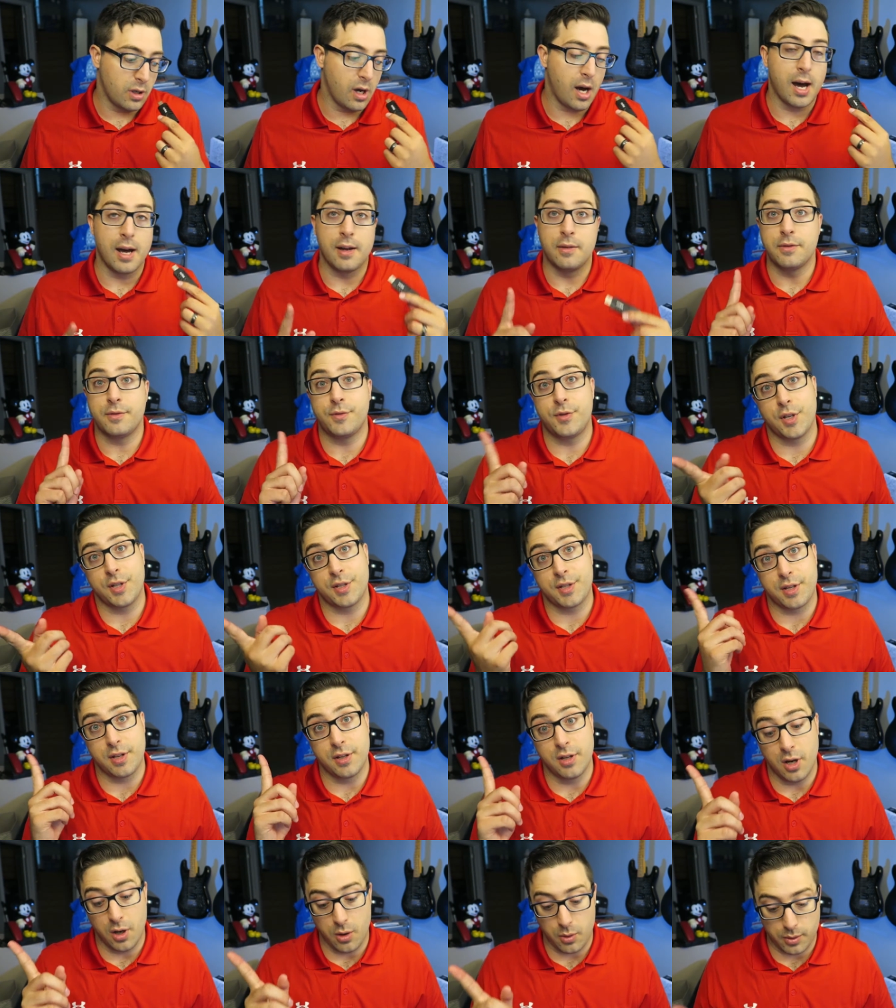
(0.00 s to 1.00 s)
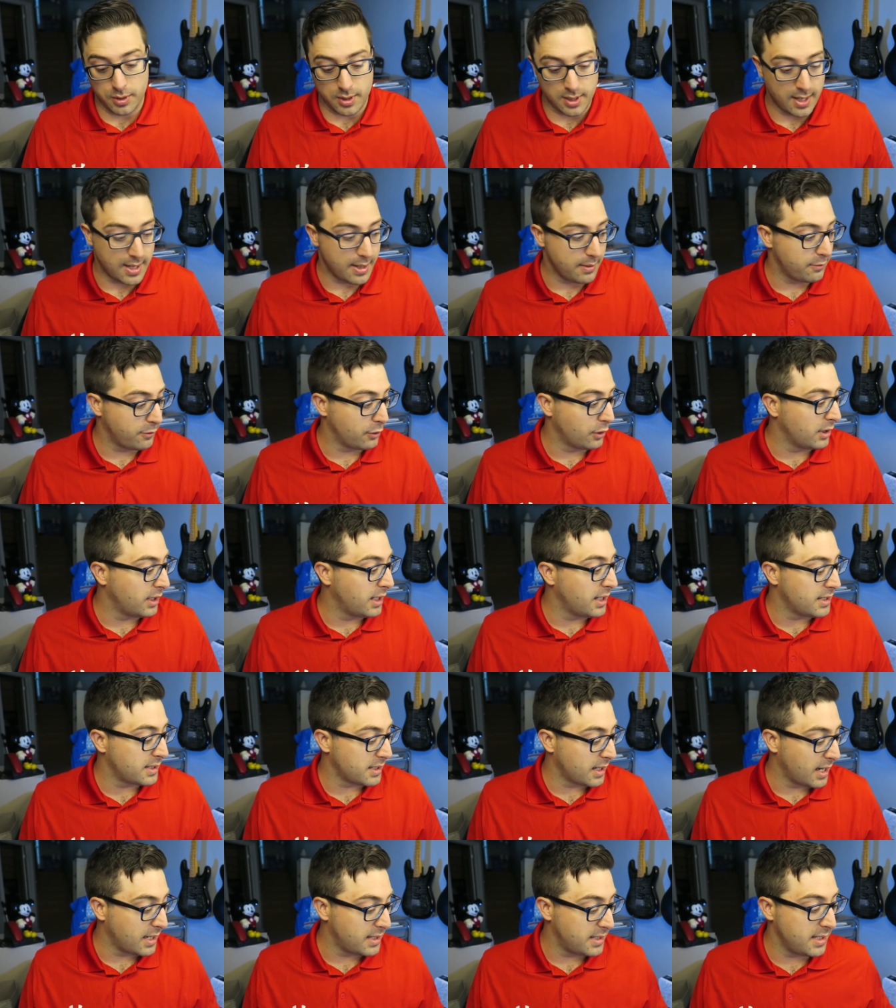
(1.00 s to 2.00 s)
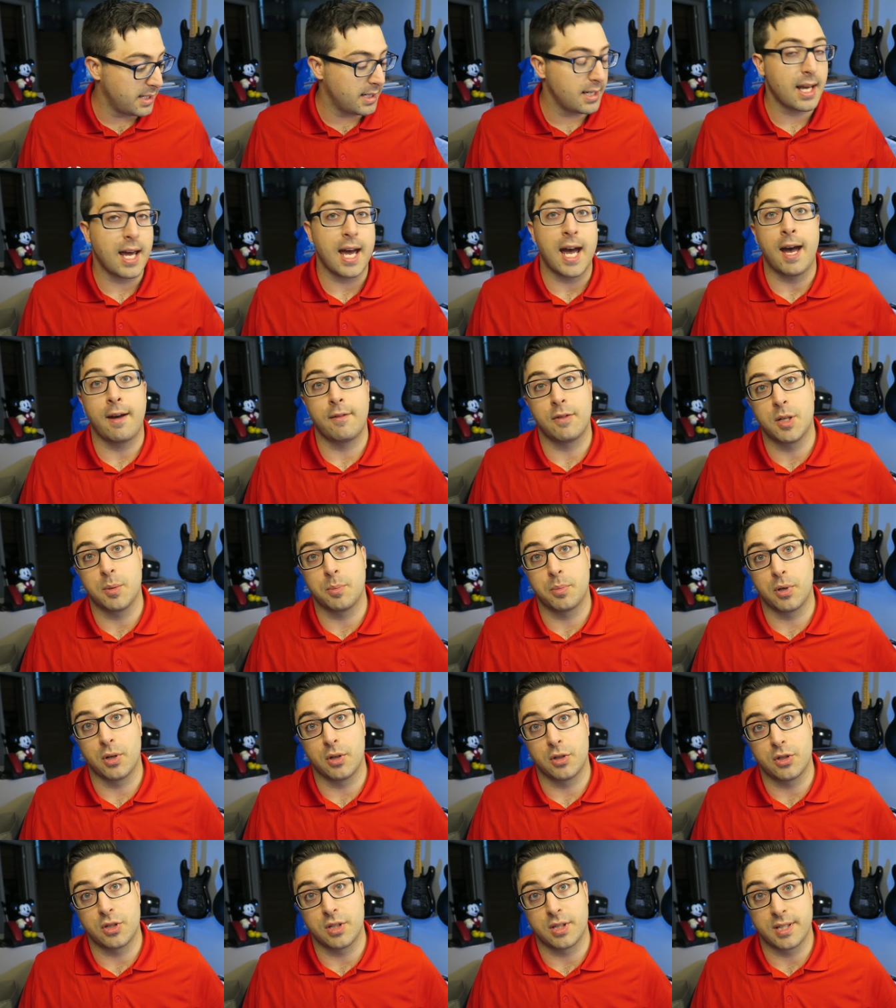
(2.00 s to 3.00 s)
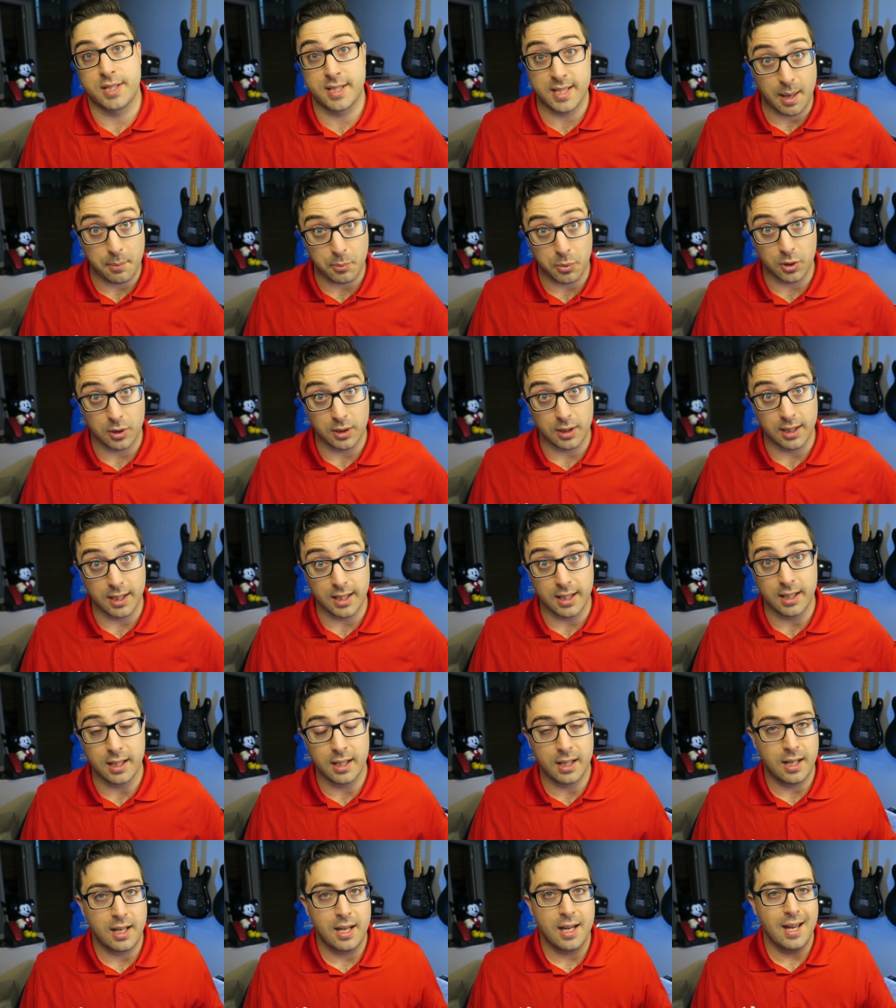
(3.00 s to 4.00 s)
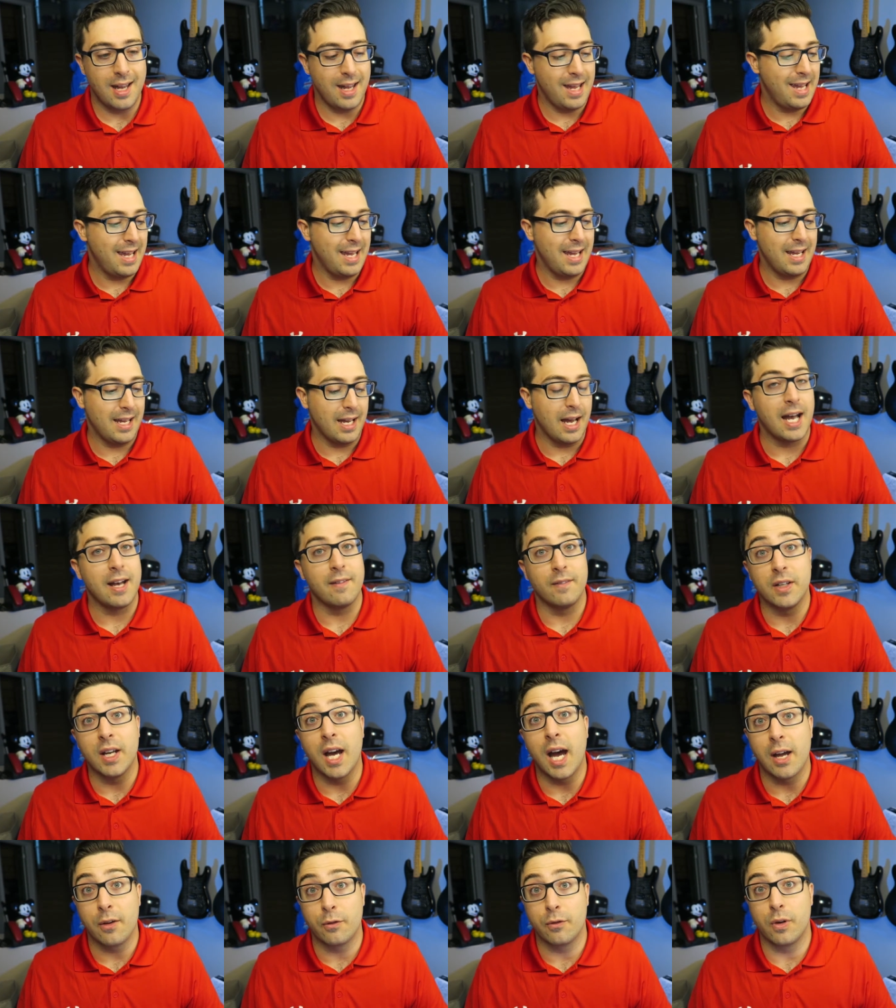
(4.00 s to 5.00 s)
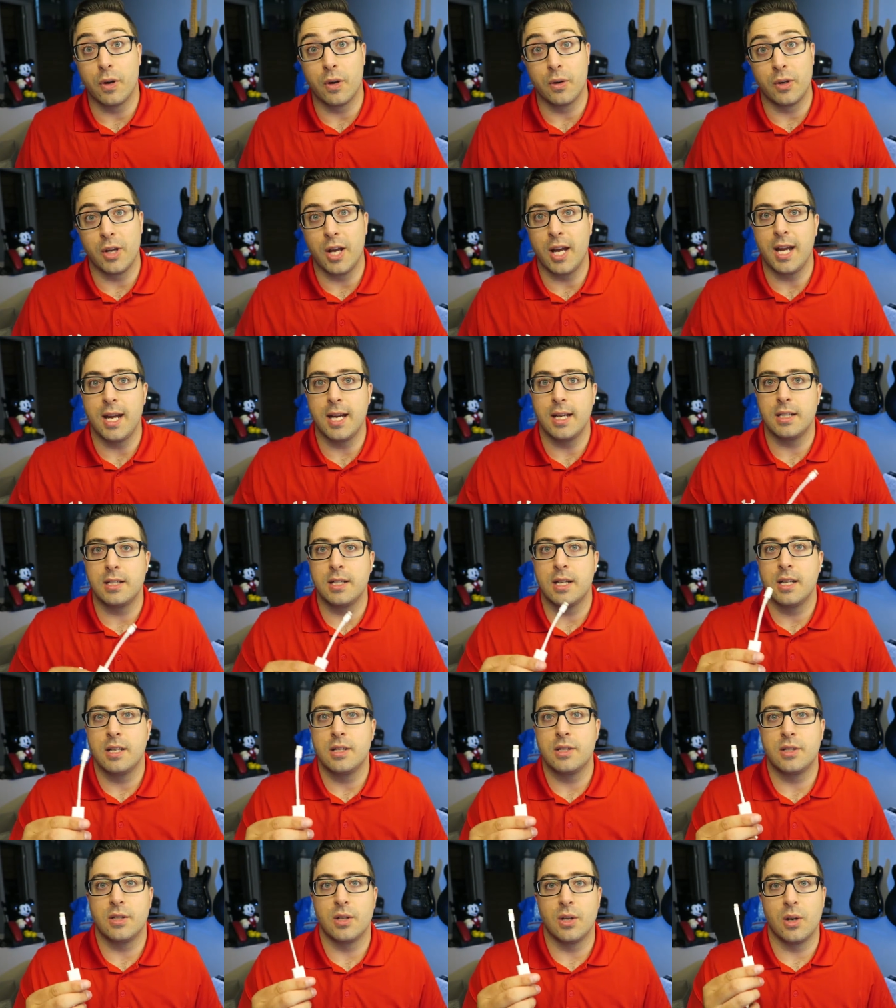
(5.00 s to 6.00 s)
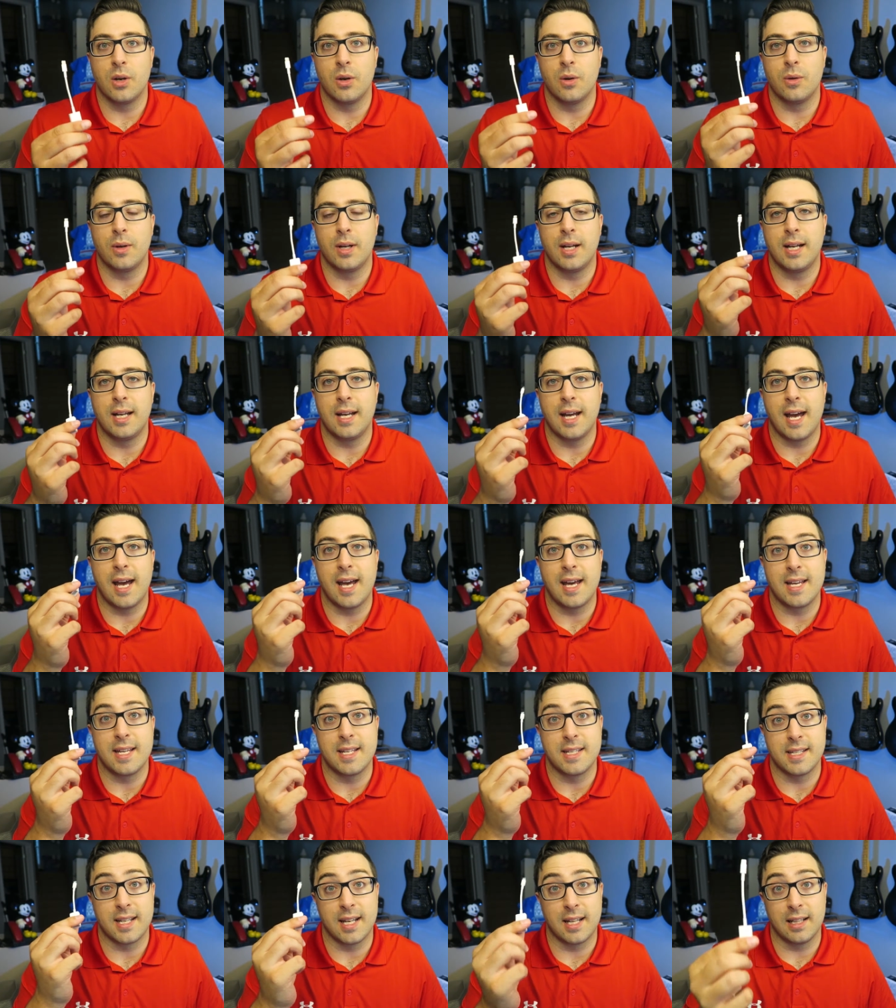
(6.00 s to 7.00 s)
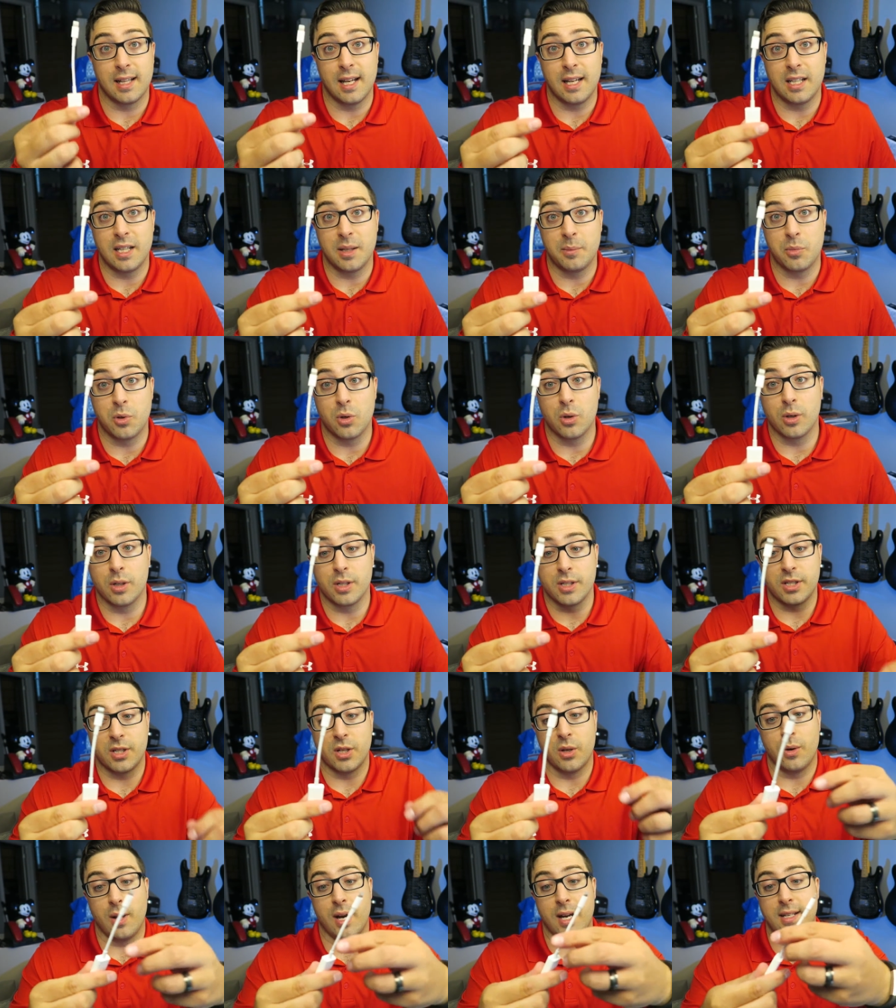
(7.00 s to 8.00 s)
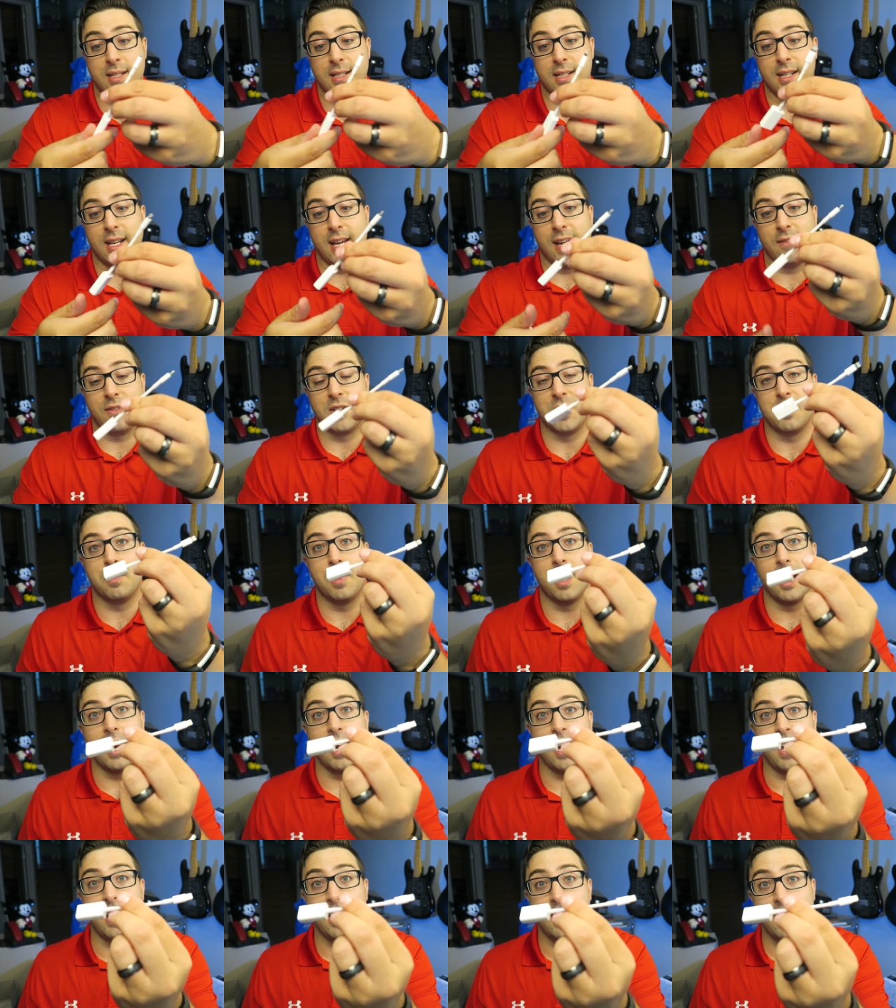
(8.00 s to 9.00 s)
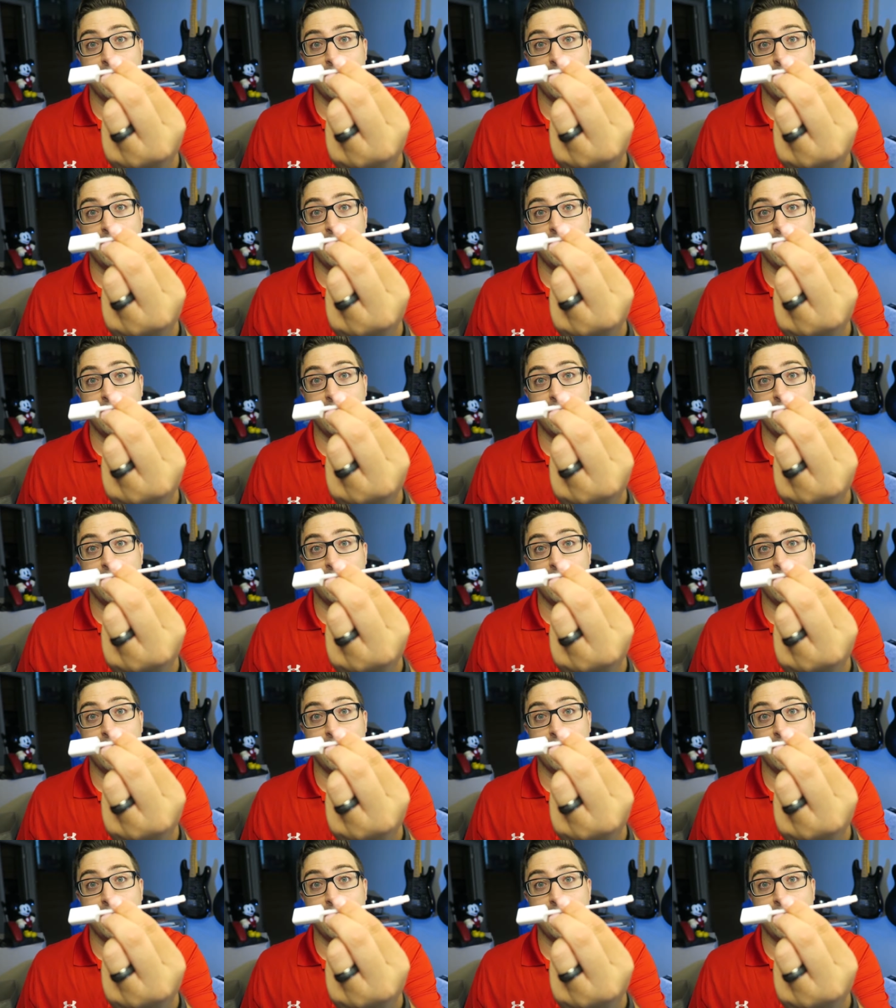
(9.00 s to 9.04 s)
Uh, just to note, um, for this, I did have to purchase separately a, I have an iPhone 8, so it has a lightning port, so I did have to buy